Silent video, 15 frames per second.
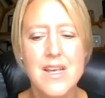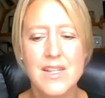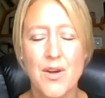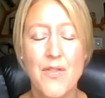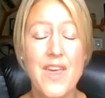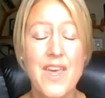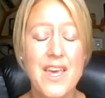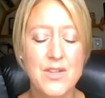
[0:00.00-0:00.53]

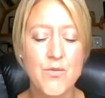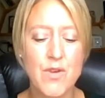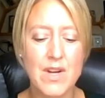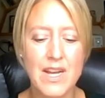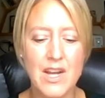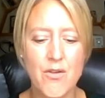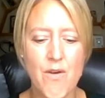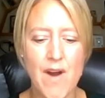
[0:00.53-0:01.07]
So I think it's
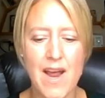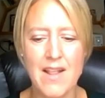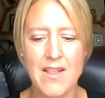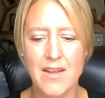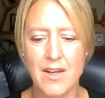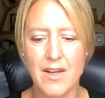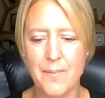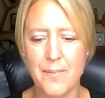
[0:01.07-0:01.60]
really
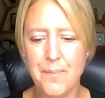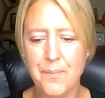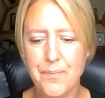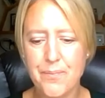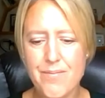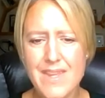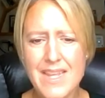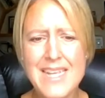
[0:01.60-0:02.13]
great that
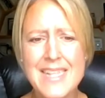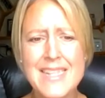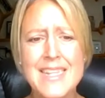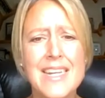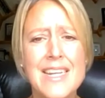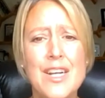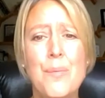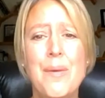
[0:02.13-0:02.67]
it's
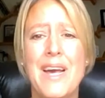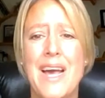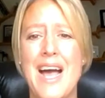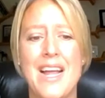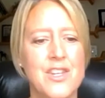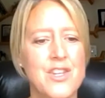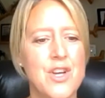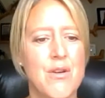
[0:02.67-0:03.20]
a little bit
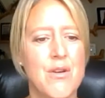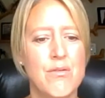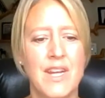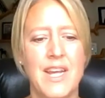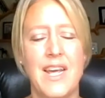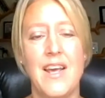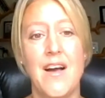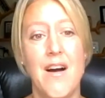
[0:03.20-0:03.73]
hand
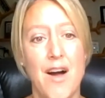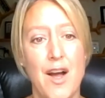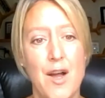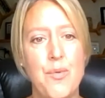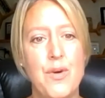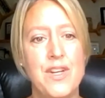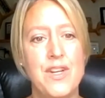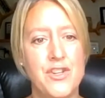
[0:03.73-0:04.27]
holding,
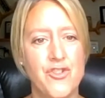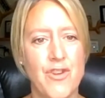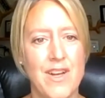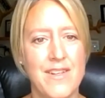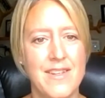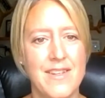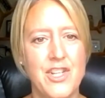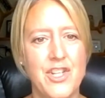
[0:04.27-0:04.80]
hybrid, and
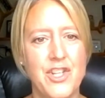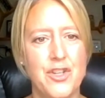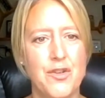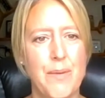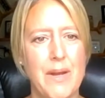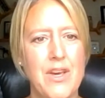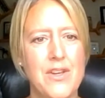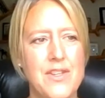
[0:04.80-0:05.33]

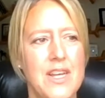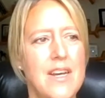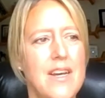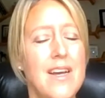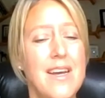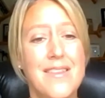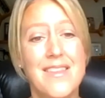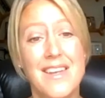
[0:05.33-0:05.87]
transitional because
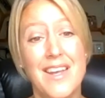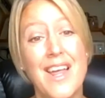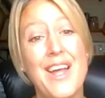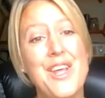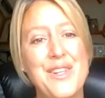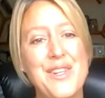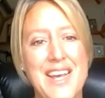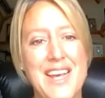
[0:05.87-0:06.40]

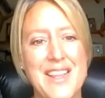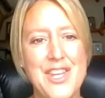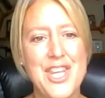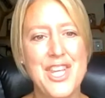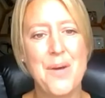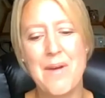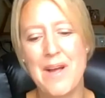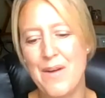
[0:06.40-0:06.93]
like you say, they
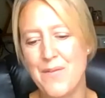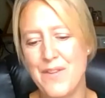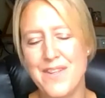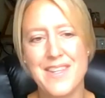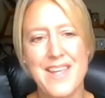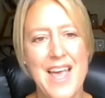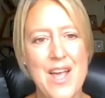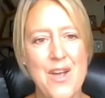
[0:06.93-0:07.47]
don't have the
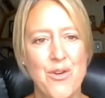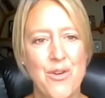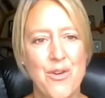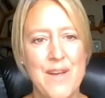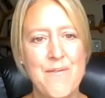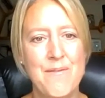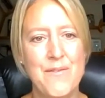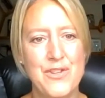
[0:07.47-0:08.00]
scale
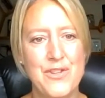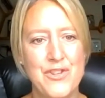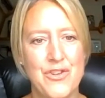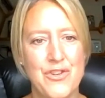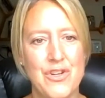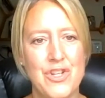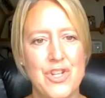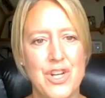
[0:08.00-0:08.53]
or
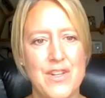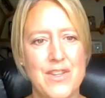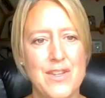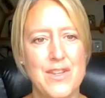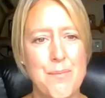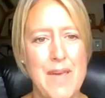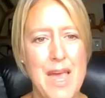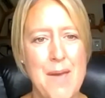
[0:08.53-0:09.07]
infrastructure
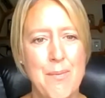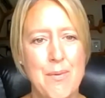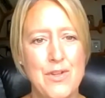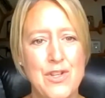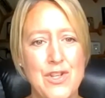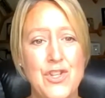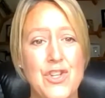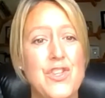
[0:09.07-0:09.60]
to be able
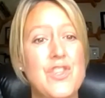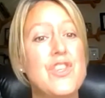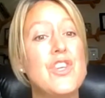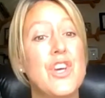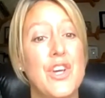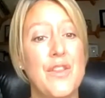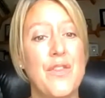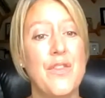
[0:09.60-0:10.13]
to just
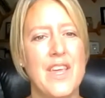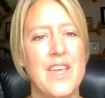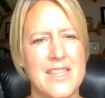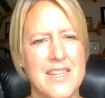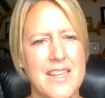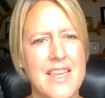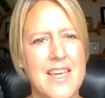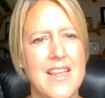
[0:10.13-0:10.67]
turn
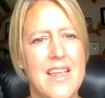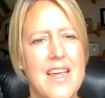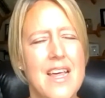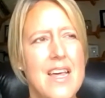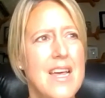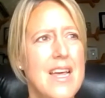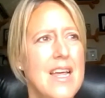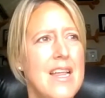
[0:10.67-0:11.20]
things. And I think
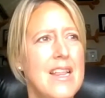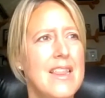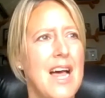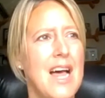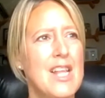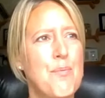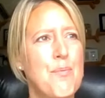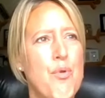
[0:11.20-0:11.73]

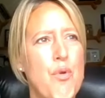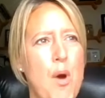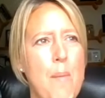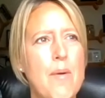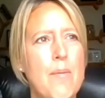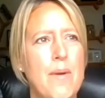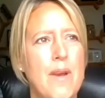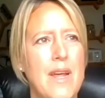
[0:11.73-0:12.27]
that's
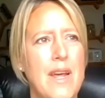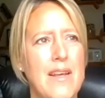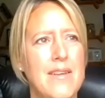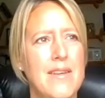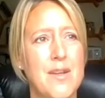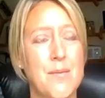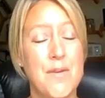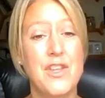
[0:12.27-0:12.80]
probably
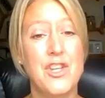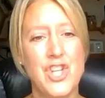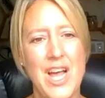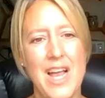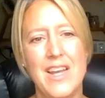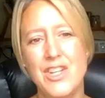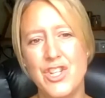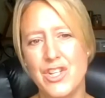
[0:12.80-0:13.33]
some of the
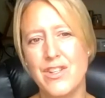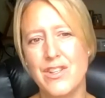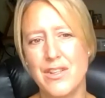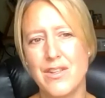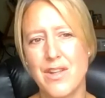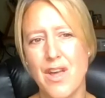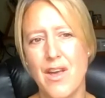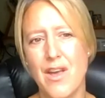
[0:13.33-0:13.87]
challenges
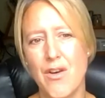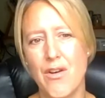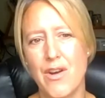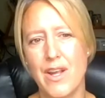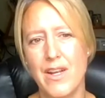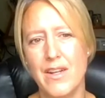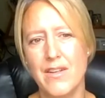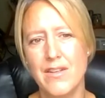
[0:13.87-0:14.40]
that's going
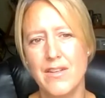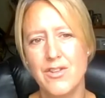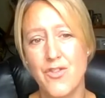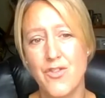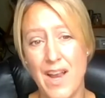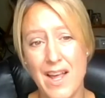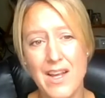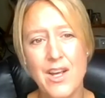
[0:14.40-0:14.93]
on in
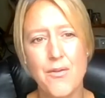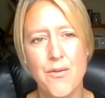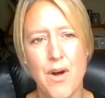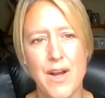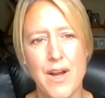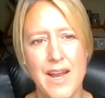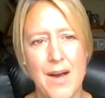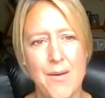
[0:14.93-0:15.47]
Sri Lanka
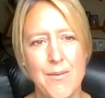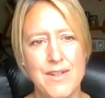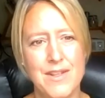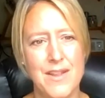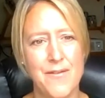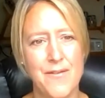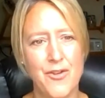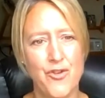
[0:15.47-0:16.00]
right now is
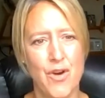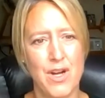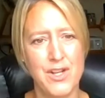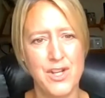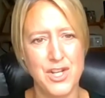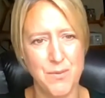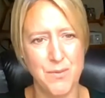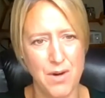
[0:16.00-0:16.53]
that they've
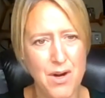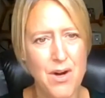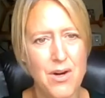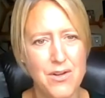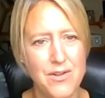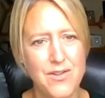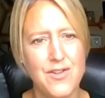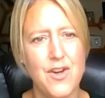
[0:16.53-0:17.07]
tried to do a
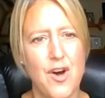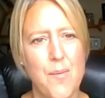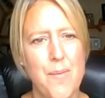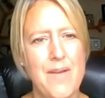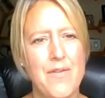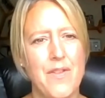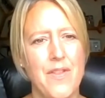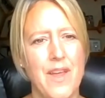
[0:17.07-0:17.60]
hard
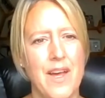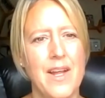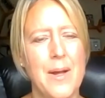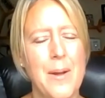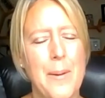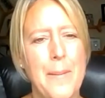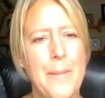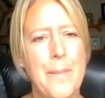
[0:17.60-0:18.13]
stop, haven't
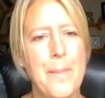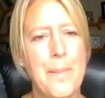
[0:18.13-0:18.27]
they?